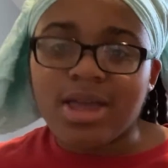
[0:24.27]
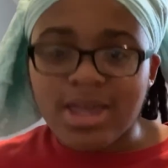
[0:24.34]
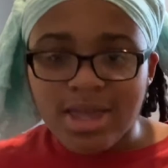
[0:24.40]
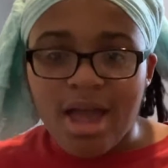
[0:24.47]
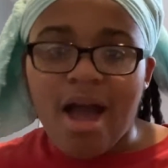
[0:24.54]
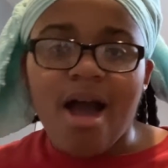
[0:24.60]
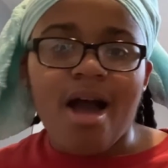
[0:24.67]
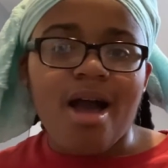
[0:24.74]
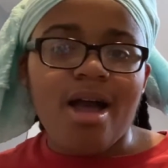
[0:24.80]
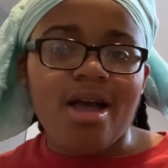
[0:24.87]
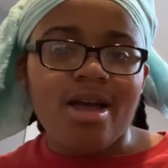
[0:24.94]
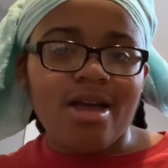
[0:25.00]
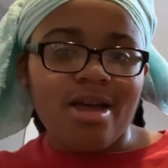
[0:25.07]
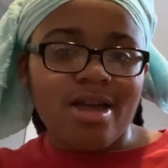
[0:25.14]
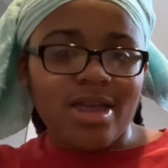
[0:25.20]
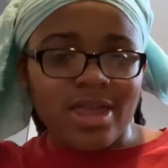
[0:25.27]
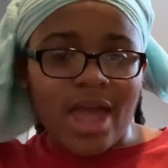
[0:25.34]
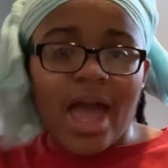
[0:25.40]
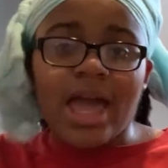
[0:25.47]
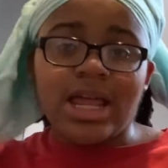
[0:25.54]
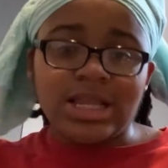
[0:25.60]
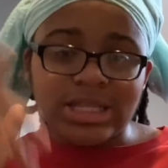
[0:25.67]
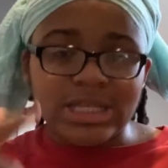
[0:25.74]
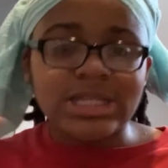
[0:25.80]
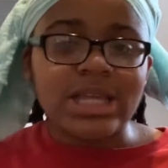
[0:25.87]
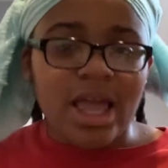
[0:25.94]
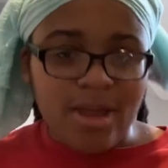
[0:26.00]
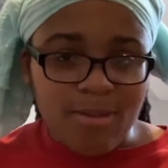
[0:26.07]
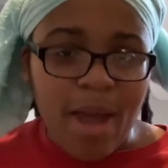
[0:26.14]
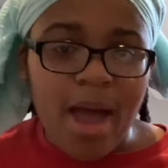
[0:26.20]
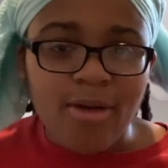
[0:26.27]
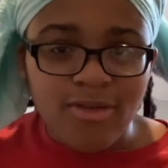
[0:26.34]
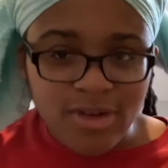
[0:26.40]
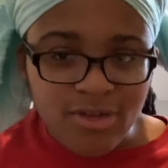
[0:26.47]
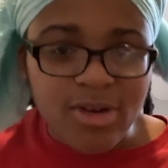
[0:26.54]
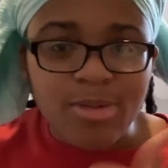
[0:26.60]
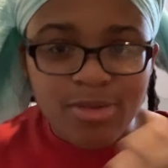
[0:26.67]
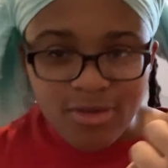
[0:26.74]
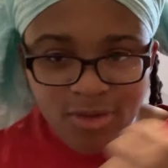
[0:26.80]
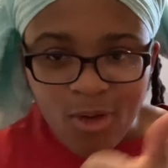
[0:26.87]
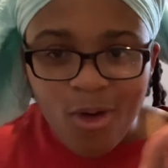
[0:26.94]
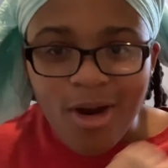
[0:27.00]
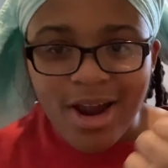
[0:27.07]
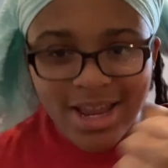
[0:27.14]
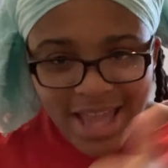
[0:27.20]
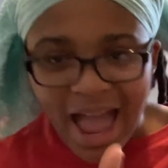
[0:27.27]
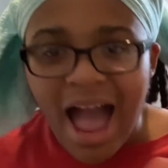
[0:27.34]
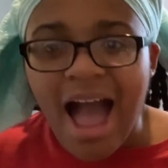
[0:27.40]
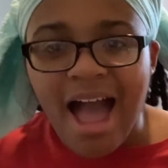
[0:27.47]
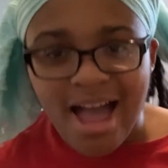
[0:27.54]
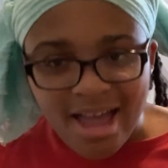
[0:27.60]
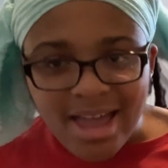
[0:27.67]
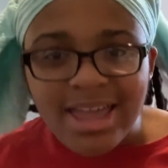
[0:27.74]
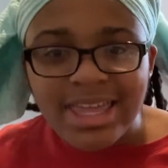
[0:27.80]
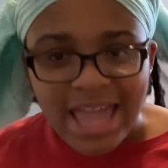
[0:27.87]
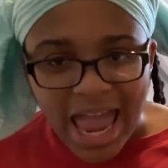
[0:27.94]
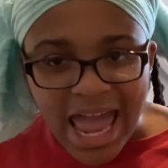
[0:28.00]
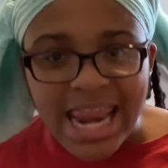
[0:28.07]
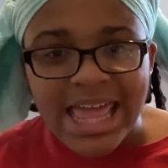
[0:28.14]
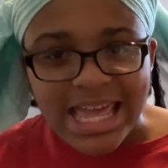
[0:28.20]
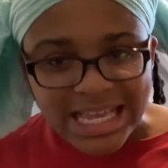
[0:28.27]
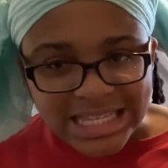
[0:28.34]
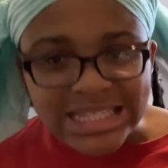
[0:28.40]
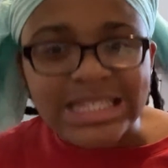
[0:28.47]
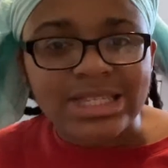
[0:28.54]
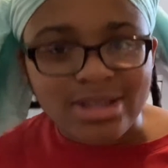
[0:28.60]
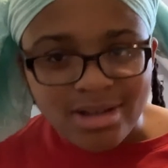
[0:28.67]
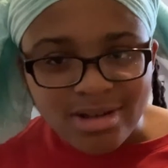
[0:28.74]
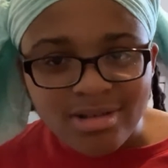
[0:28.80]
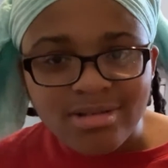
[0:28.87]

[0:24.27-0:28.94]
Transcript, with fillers: Yeah, yeah, it's the same outfit from before. Yeah, yeah, it is.